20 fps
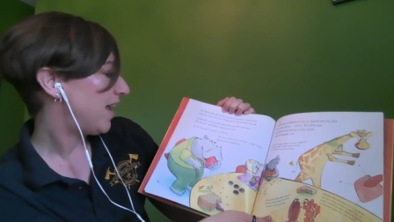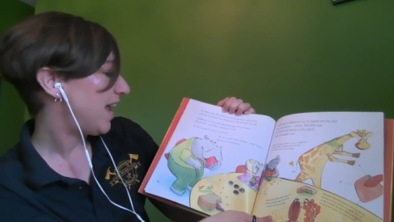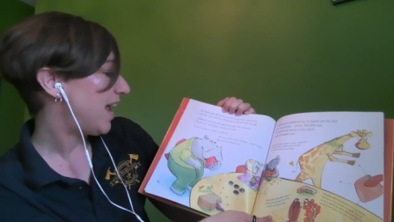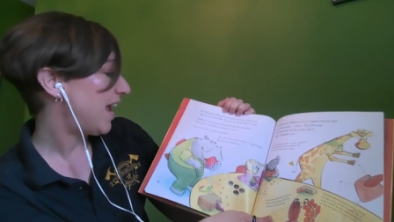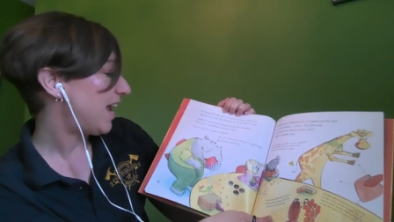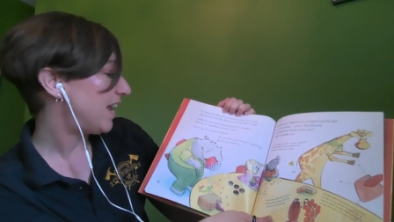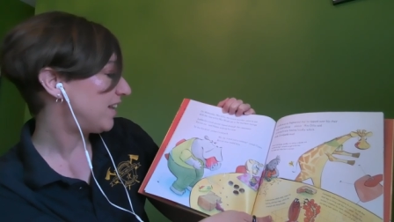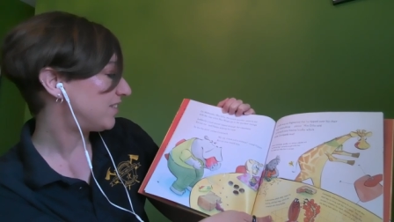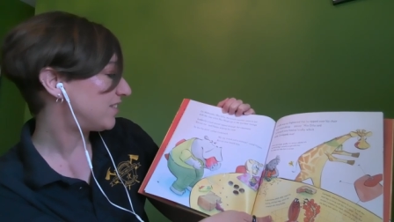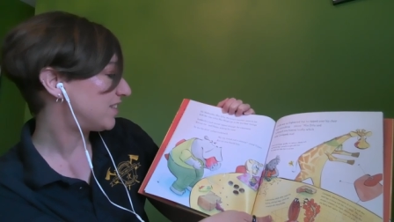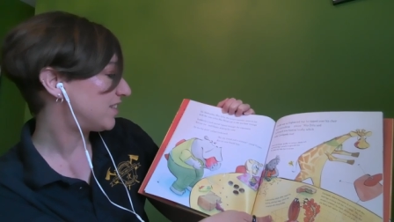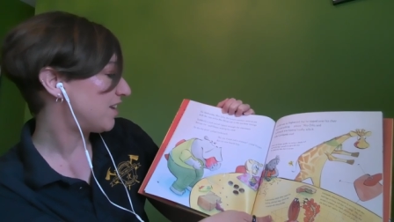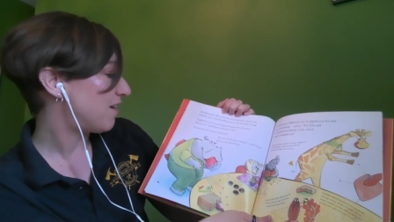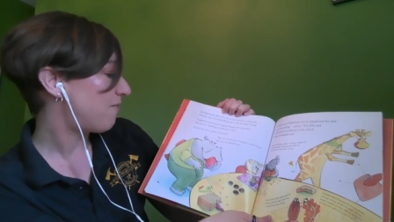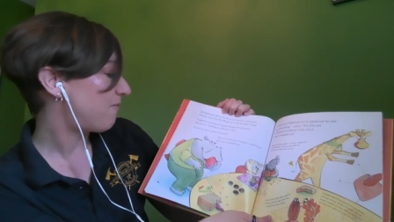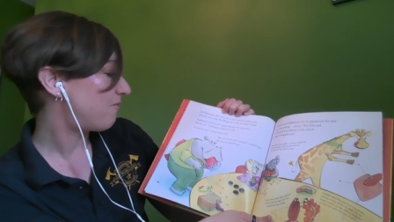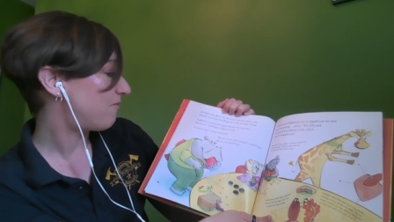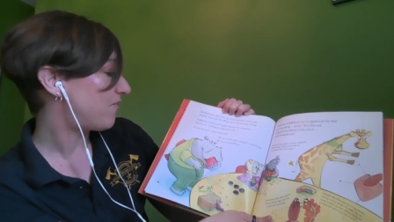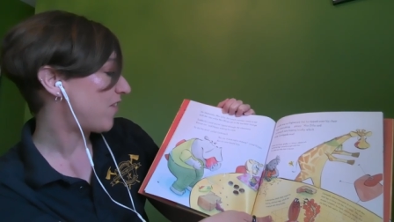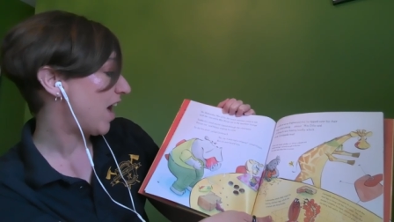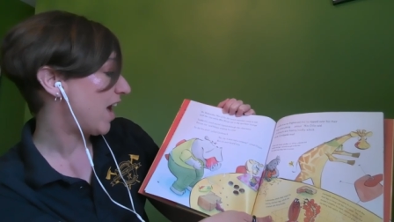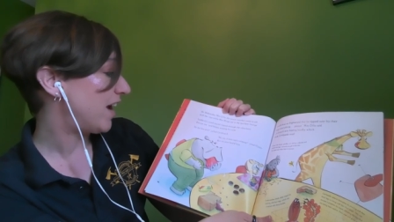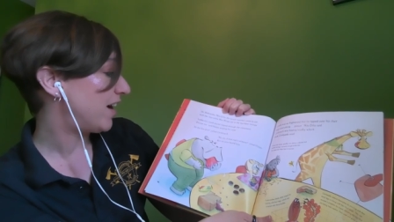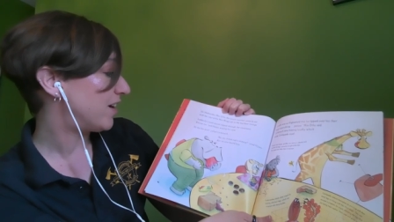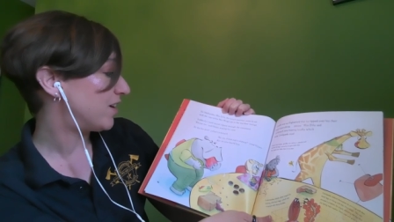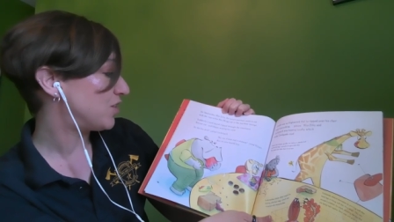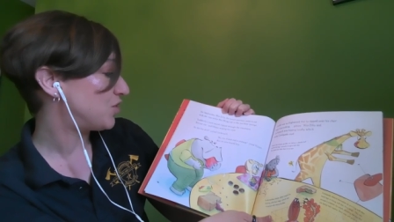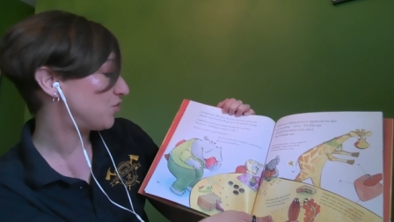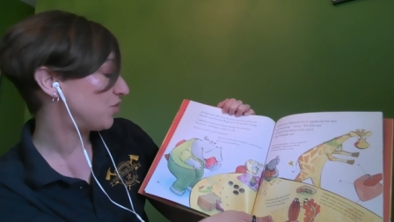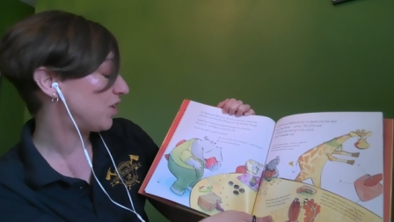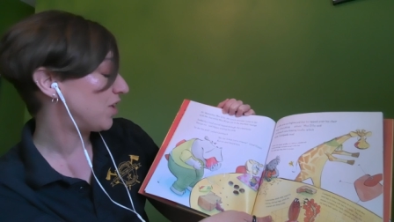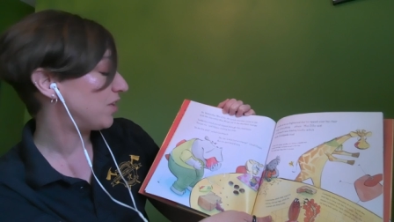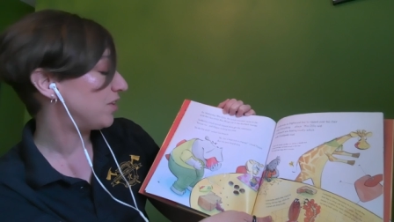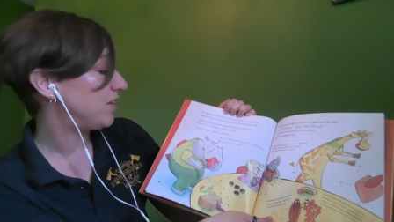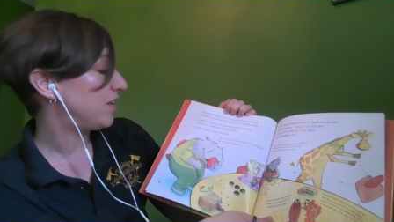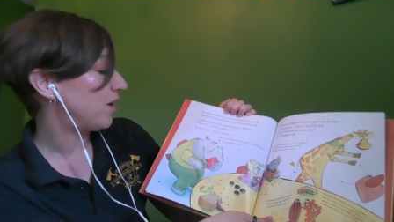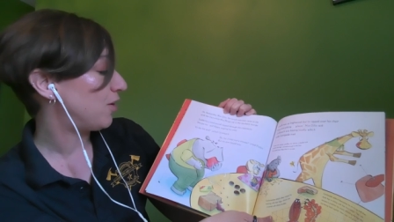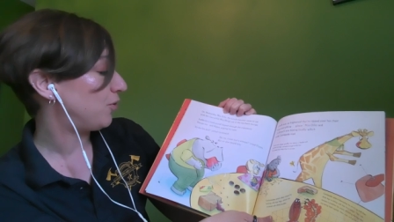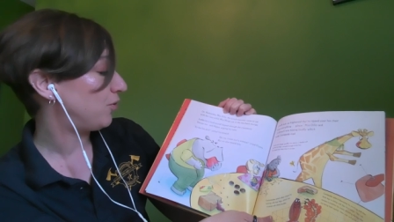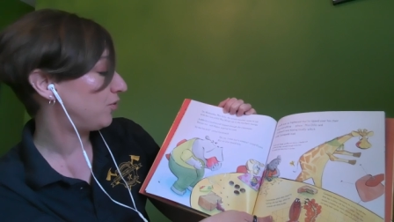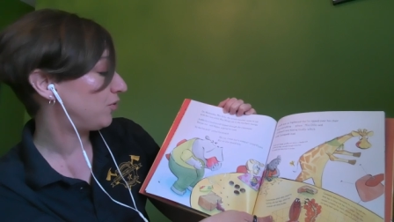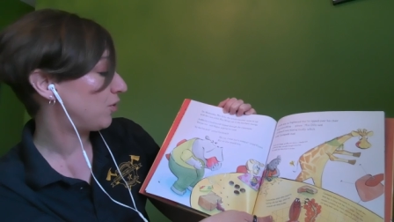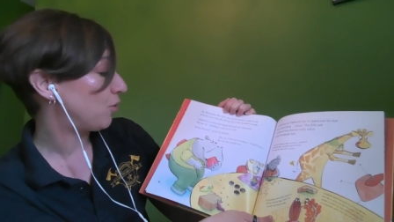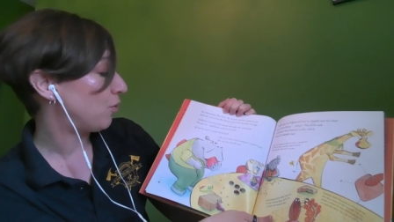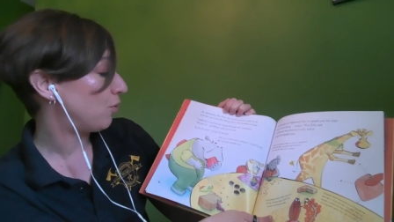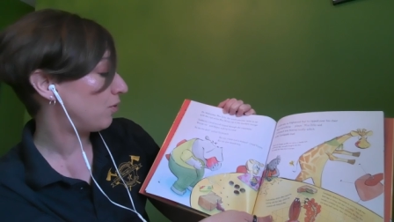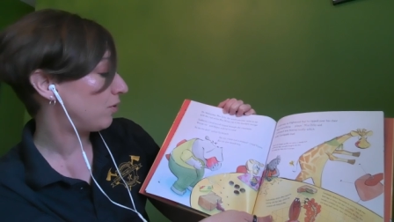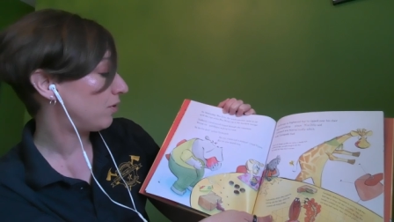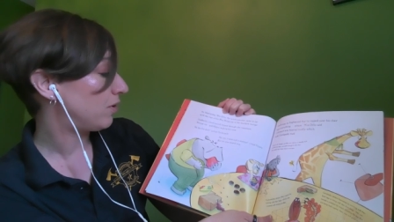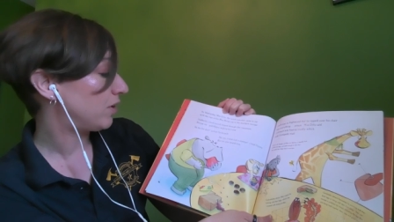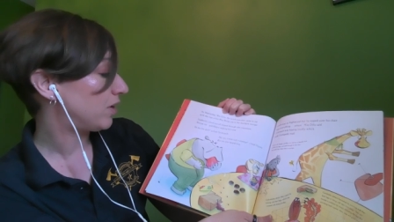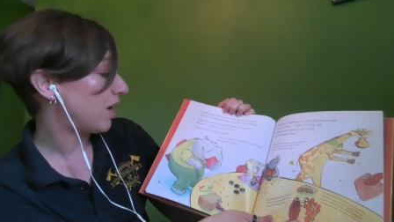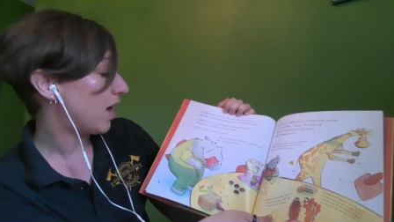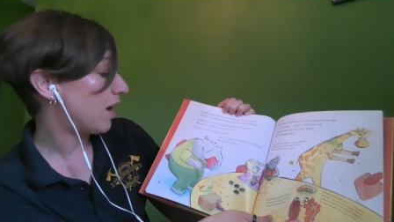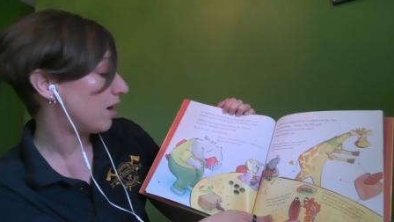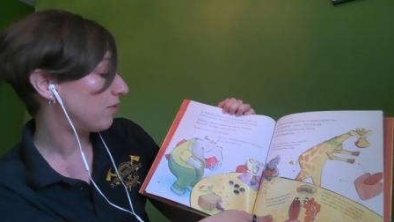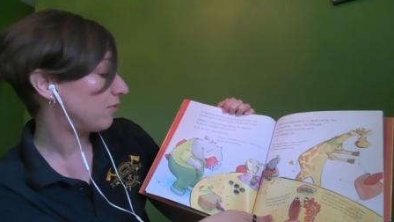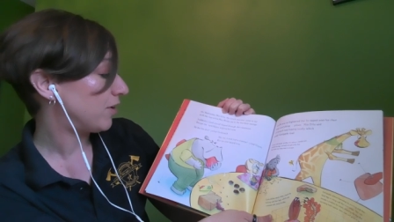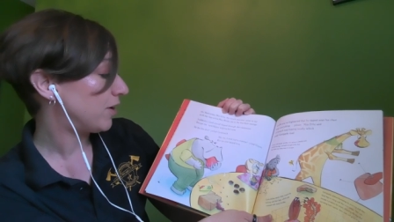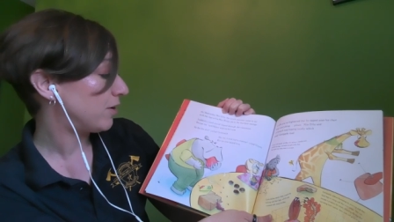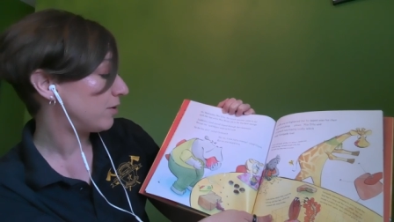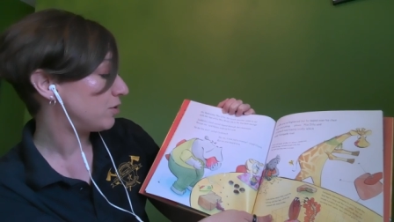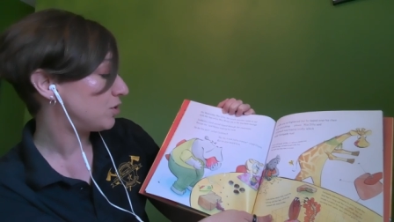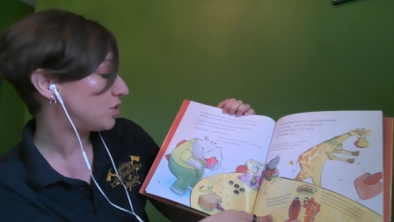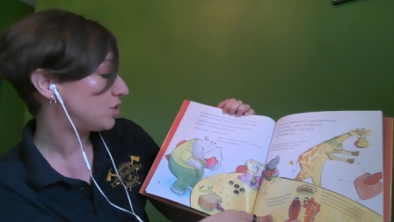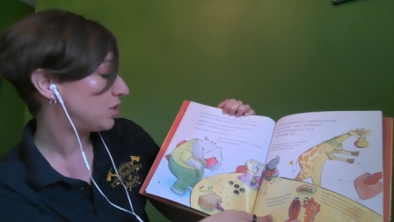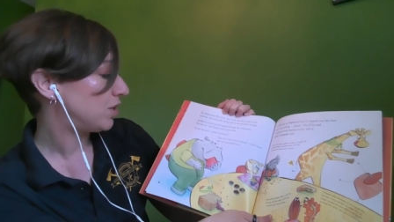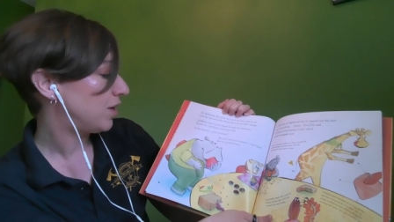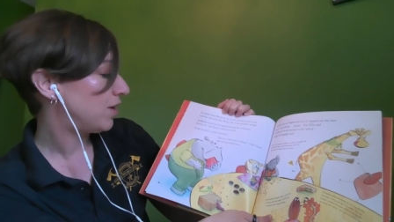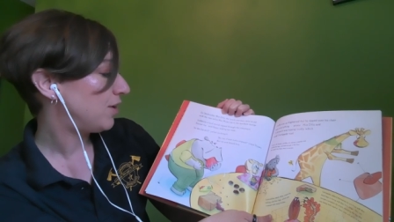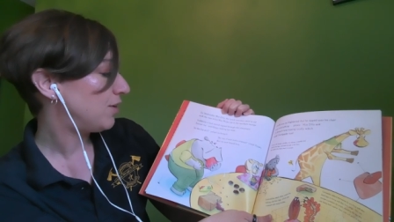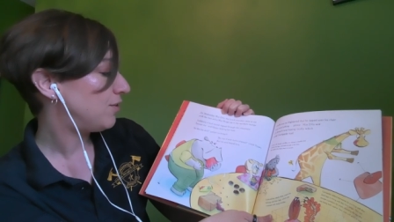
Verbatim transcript: It's the fire drill, yelled co Cockroach.